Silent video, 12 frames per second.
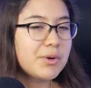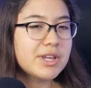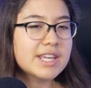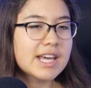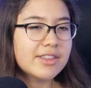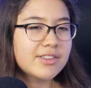
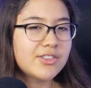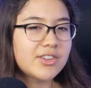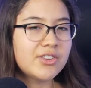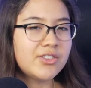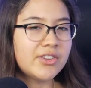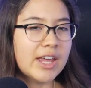he had this
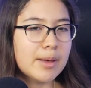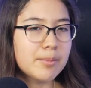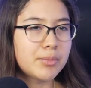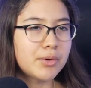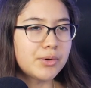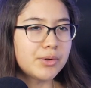
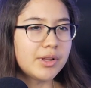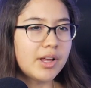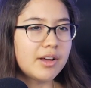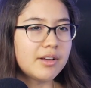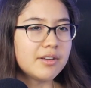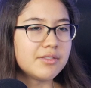example
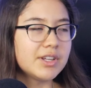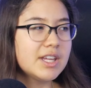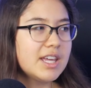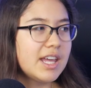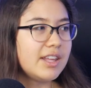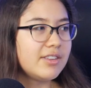of,
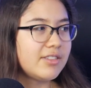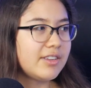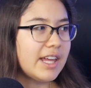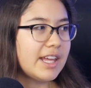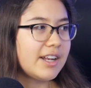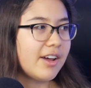
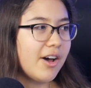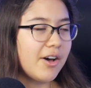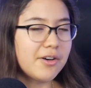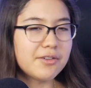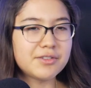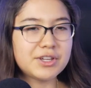instead
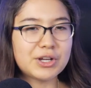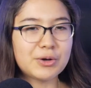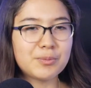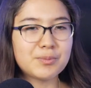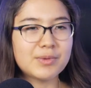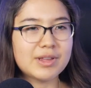of,
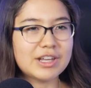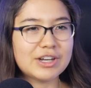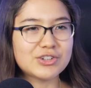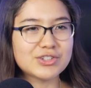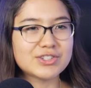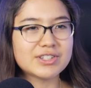
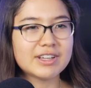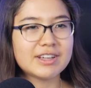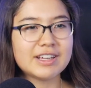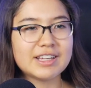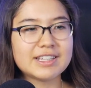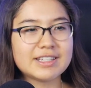just
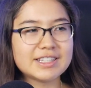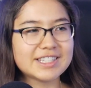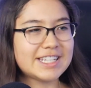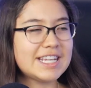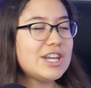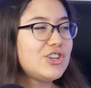
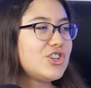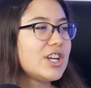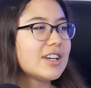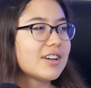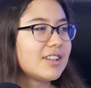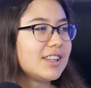
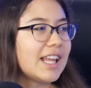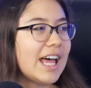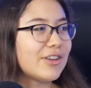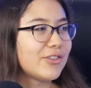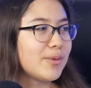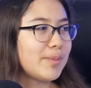teaching a
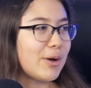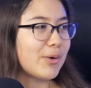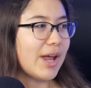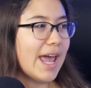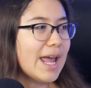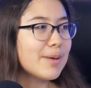class about
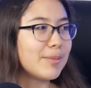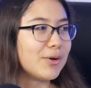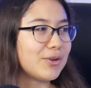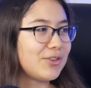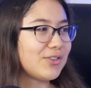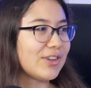
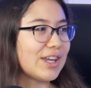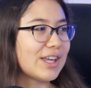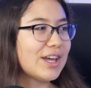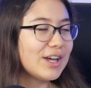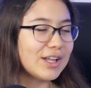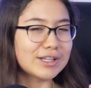hammers, it's like,
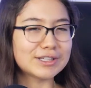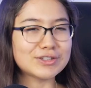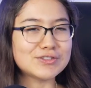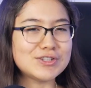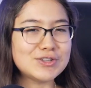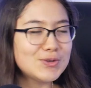
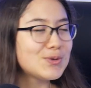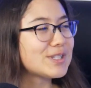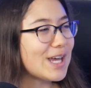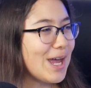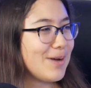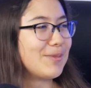let's use
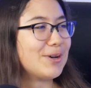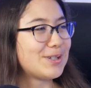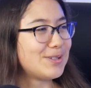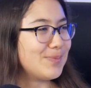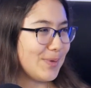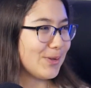a hammer
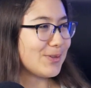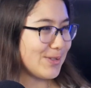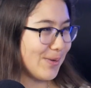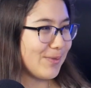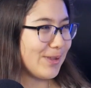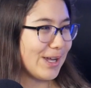to build something.